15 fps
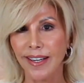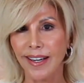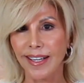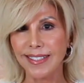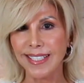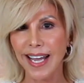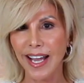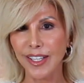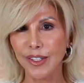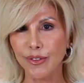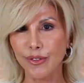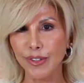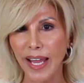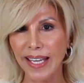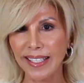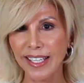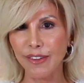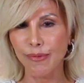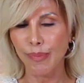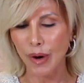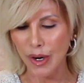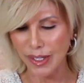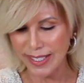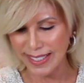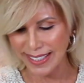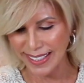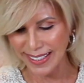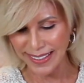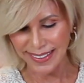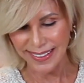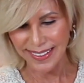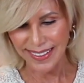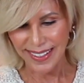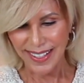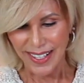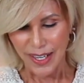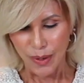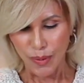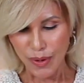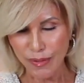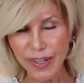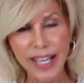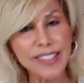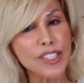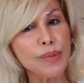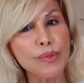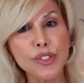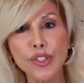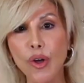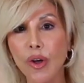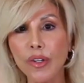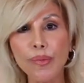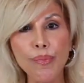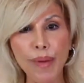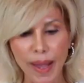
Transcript: Italian flat leaf parsley. We've got some salt and